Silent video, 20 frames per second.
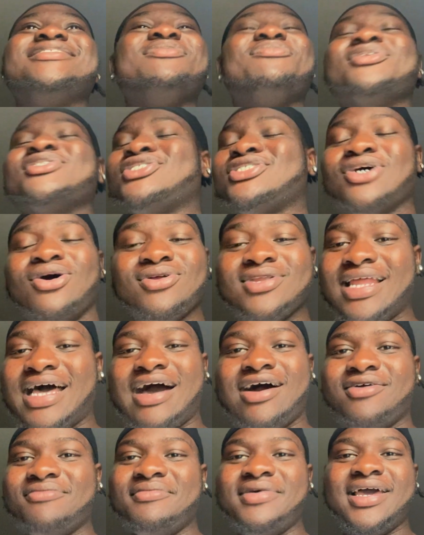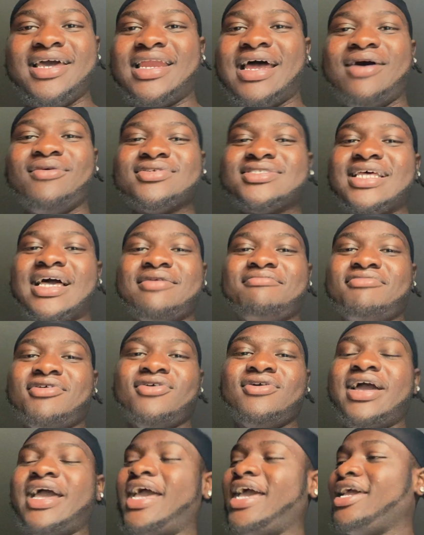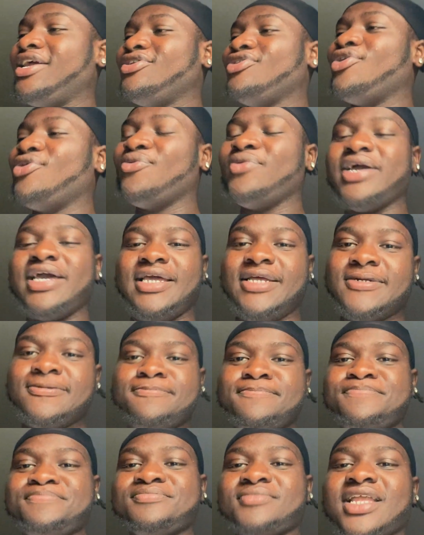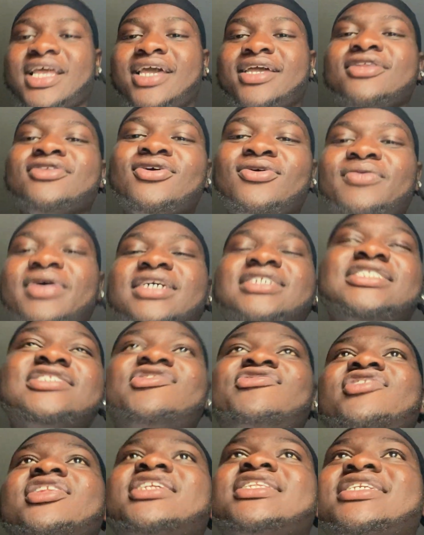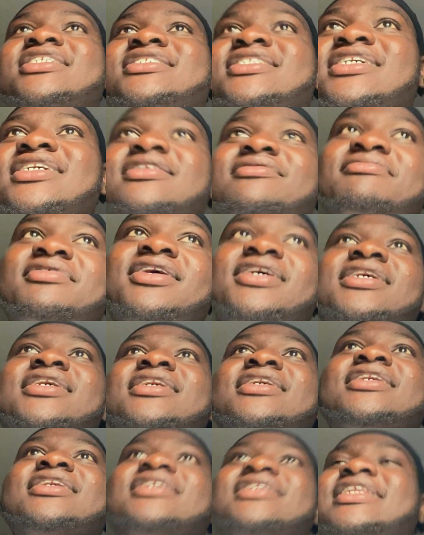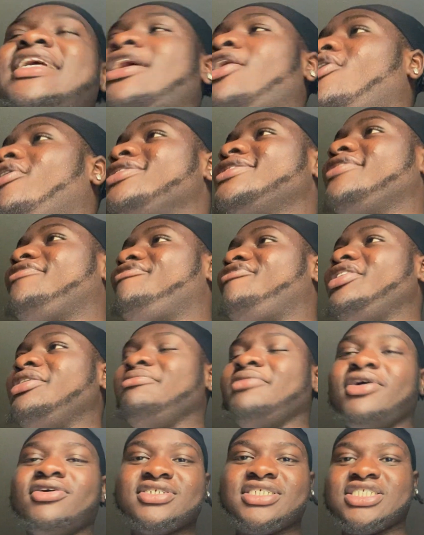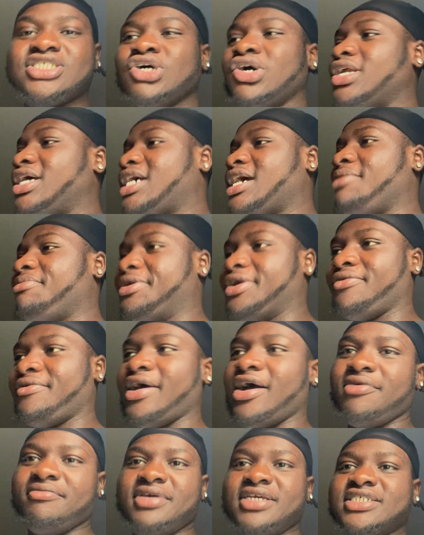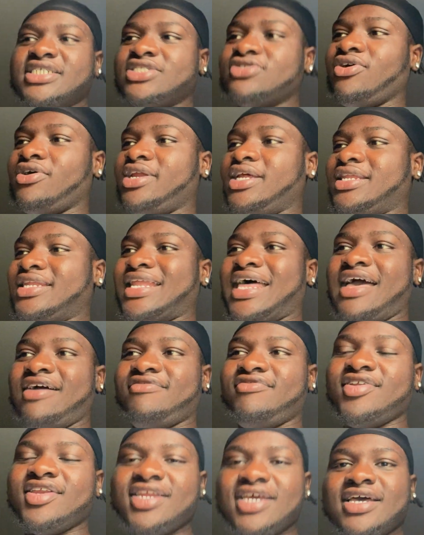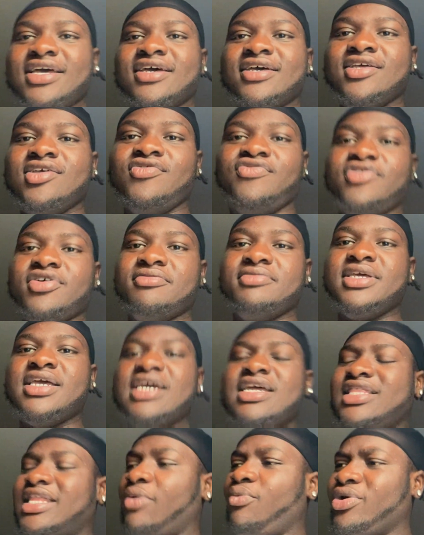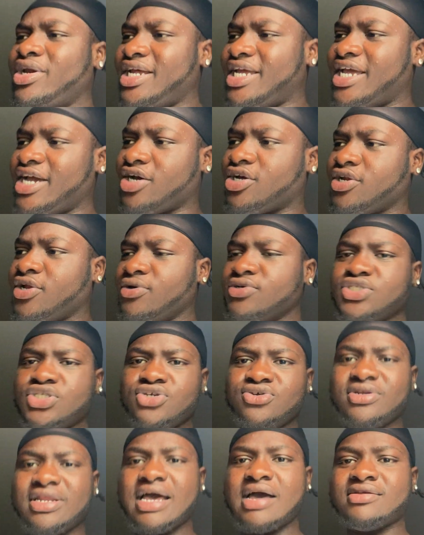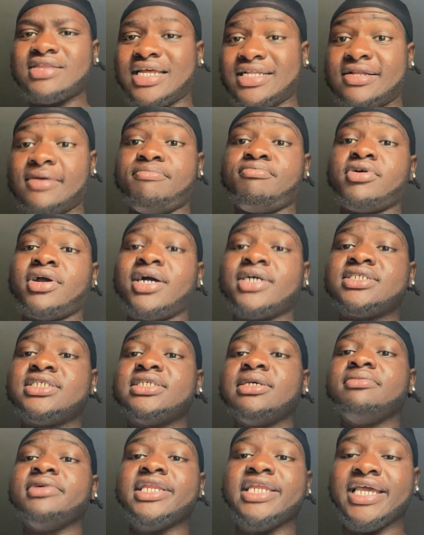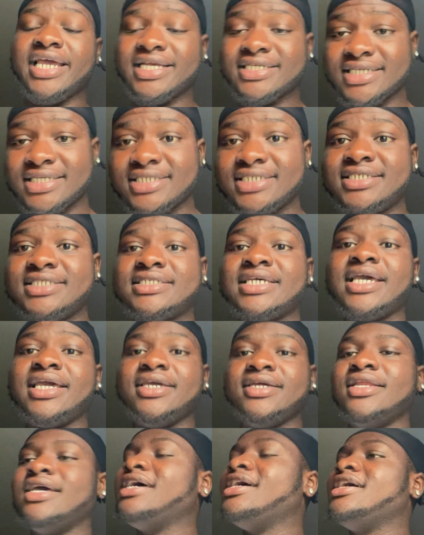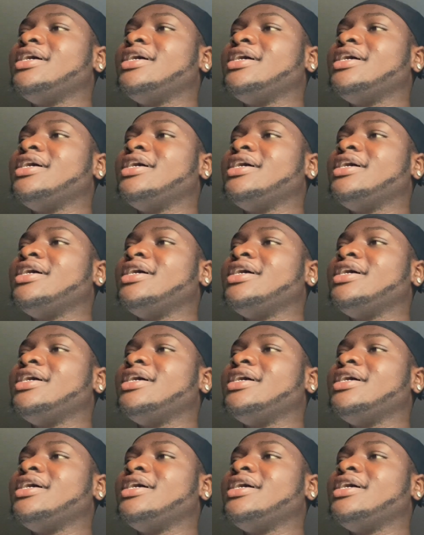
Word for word: she was so loud man i was like bro ain't no way ain't no way she's feeling this good bro like all the females just started coming around me just started laughing you feel me they want to get close to you now like the proximity is insane